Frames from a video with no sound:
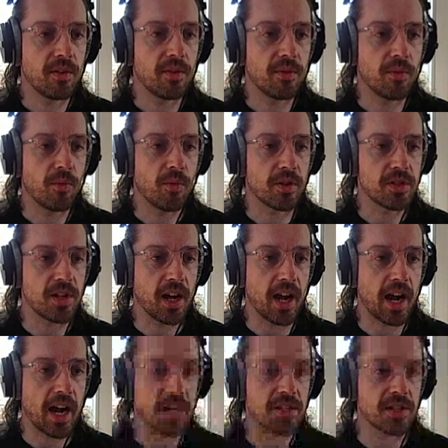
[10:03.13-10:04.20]
once it
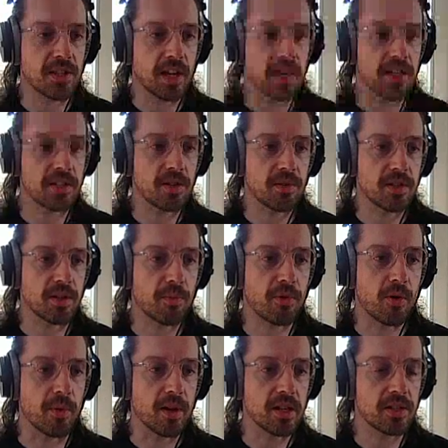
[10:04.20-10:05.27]
has that, so it's a
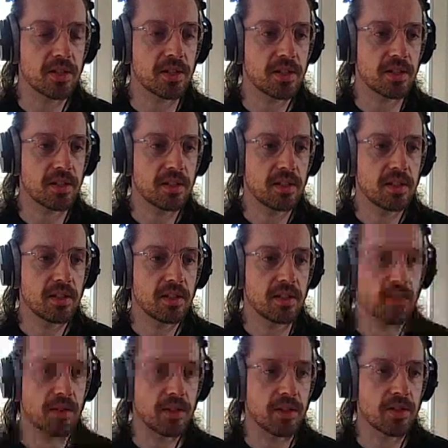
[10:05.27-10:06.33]
promise, so
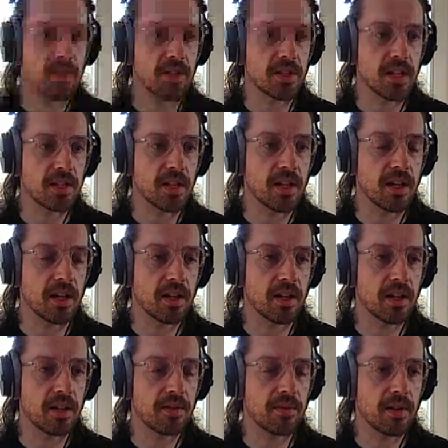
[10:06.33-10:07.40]
it does this
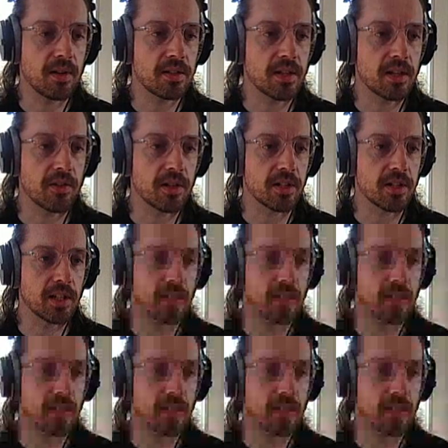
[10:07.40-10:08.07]
asynchronously,